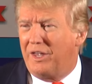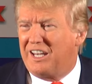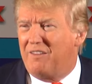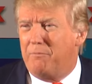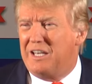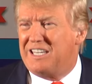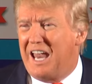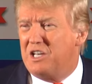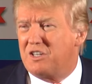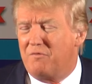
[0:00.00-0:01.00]
that give me
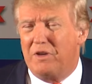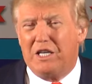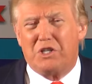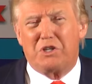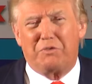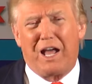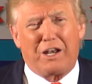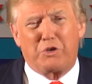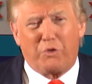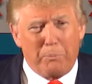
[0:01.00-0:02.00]
tens of millions of
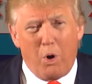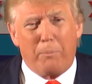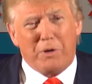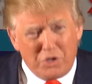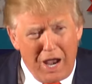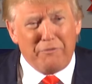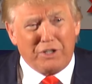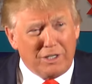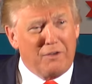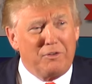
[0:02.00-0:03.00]
dollars for apartments? You have
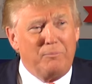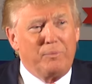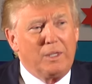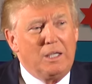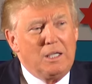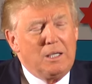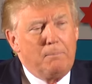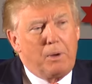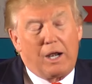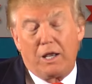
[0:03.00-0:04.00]
to love them.
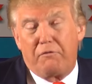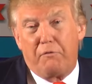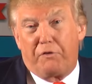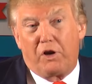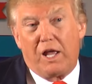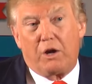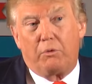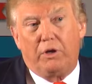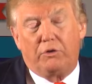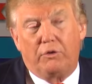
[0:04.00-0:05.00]
But I love them for a lot of
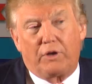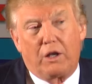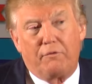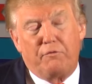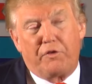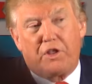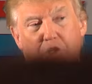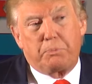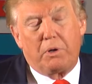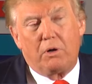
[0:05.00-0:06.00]
reasons. I love them for their
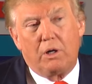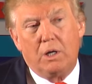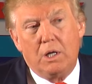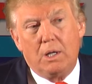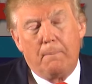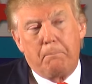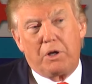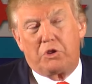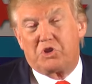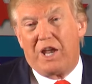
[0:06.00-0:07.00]
spirit.
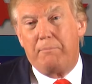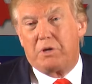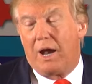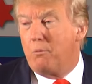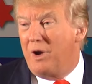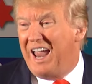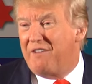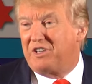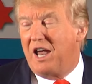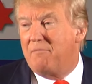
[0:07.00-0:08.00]
But at the same time, we
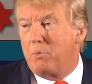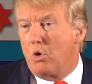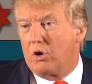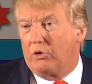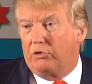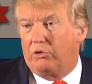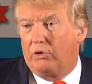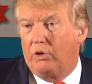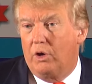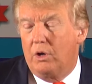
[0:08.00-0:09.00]
have to have borders.
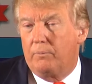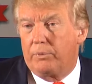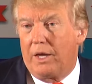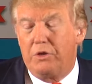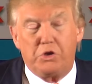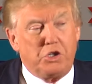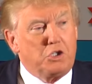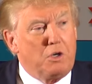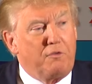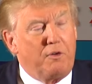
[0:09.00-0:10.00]
And this
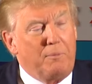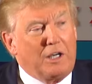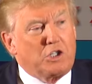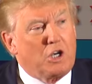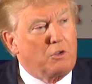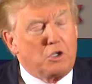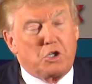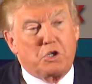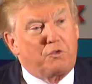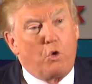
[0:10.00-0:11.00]
isn't for Mexico,
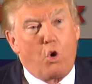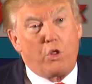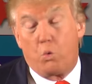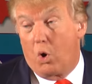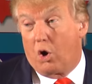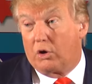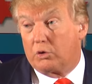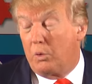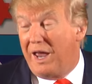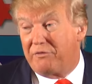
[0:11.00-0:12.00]
this is for the world.
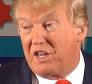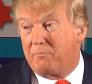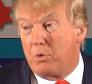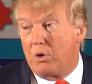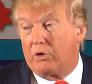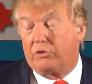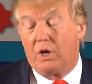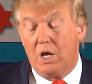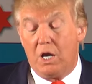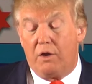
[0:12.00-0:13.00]
We have to have borders.
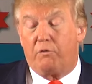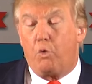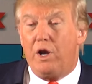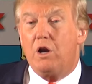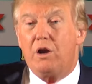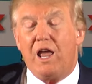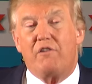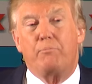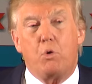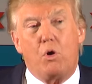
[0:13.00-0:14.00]
If we don't
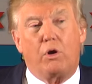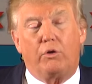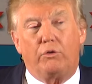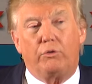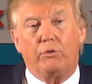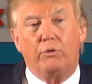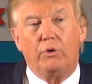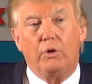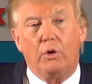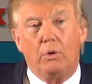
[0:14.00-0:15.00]
have borders,
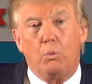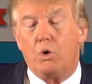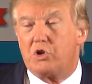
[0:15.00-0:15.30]
we're